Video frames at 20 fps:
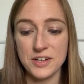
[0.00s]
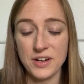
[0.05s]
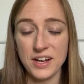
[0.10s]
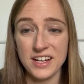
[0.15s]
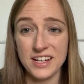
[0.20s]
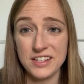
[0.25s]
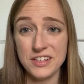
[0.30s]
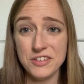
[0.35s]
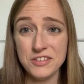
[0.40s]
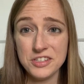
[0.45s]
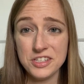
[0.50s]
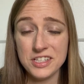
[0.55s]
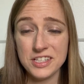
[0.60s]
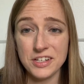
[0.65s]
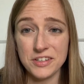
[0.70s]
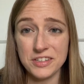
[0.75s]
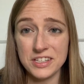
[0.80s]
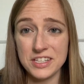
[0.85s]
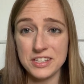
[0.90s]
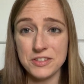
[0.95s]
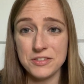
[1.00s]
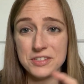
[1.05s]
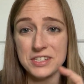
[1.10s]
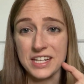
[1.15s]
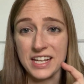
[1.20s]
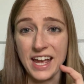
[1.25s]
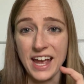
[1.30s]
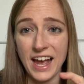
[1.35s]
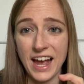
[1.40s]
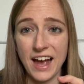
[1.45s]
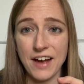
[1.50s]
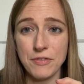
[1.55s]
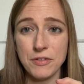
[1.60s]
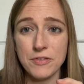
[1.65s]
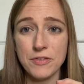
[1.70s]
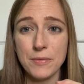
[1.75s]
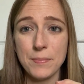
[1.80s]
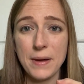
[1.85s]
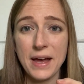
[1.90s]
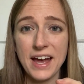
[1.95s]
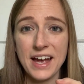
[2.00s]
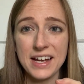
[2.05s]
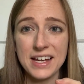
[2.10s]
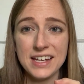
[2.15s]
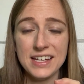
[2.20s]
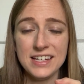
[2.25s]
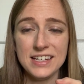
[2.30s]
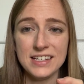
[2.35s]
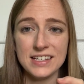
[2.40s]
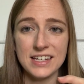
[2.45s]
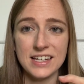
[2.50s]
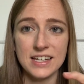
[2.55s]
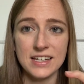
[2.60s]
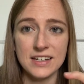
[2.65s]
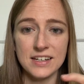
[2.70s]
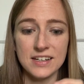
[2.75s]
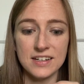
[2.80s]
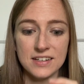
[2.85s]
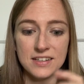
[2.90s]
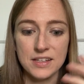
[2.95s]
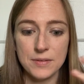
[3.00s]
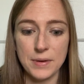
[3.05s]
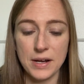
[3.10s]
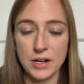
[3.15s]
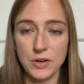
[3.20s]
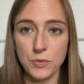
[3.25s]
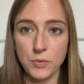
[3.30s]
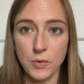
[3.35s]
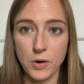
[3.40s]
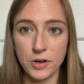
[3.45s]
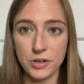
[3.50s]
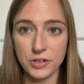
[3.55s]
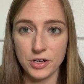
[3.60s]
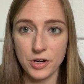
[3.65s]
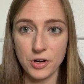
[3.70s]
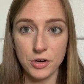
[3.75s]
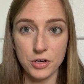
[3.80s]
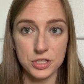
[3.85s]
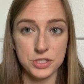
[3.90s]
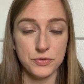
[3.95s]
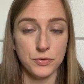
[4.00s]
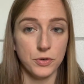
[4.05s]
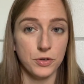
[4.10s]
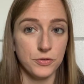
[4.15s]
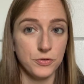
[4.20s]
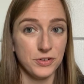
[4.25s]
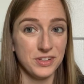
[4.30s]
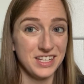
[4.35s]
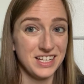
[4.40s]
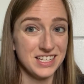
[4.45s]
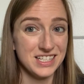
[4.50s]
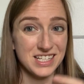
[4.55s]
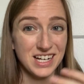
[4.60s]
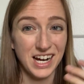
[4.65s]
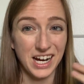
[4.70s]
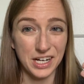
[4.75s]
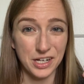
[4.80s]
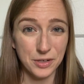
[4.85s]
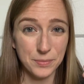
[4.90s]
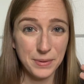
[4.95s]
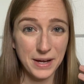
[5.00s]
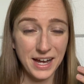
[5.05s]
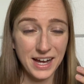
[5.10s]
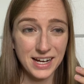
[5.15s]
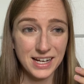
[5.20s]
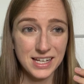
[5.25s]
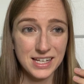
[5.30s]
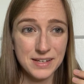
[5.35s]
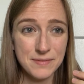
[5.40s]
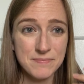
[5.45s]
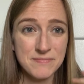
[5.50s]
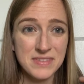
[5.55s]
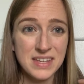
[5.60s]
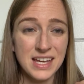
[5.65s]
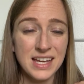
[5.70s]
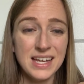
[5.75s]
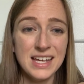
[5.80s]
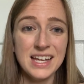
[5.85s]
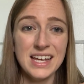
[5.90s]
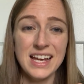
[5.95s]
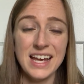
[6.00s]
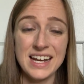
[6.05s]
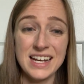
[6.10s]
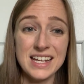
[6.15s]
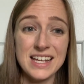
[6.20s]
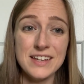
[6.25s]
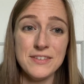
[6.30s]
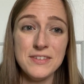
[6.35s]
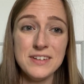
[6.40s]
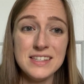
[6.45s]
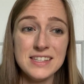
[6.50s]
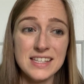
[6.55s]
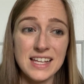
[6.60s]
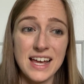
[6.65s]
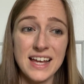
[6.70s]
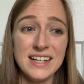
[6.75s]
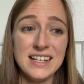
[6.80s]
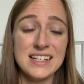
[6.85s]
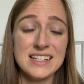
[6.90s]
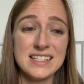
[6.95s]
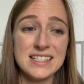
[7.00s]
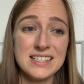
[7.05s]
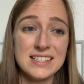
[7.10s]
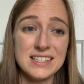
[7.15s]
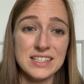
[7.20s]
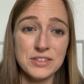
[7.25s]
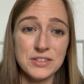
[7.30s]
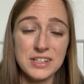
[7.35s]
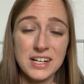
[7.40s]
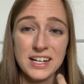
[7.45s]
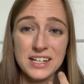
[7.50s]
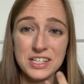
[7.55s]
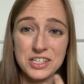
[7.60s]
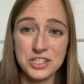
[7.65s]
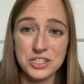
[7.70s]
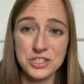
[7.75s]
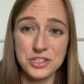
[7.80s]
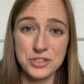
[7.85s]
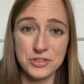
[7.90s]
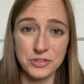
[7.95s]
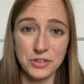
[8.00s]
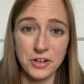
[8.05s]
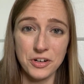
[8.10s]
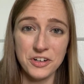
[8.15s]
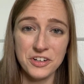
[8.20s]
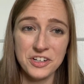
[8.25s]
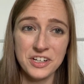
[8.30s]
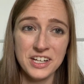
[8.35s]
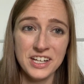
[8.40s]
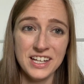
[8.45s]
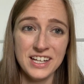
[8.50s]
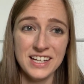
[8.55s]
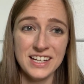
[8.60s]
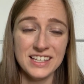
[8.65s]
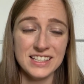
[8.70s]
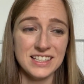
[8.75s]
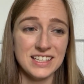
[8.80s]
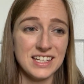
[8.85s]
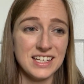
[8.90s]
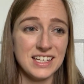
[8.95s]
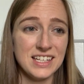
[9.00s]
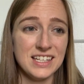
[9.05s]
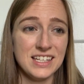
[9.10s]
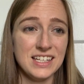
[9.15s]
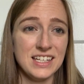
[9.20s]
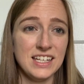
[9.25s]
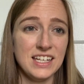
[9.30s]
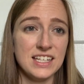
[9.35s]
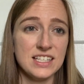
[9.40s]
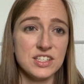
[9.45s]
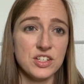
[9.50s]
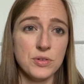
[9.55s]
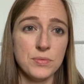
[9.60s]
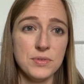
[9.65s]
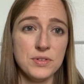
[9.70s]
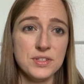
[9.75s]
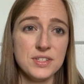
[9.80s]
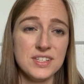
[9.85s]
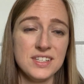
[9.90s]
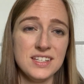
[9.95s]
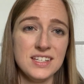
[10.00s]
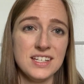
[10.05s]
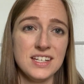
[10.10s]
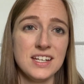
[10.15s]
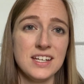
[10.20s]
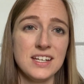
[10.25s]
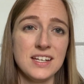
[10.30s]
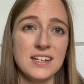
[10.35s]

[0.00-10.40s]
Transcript: I usually only use like half of a packet in the amount of water it calls for the entire packet, and even then it's still kind of strong. Like, it's almost like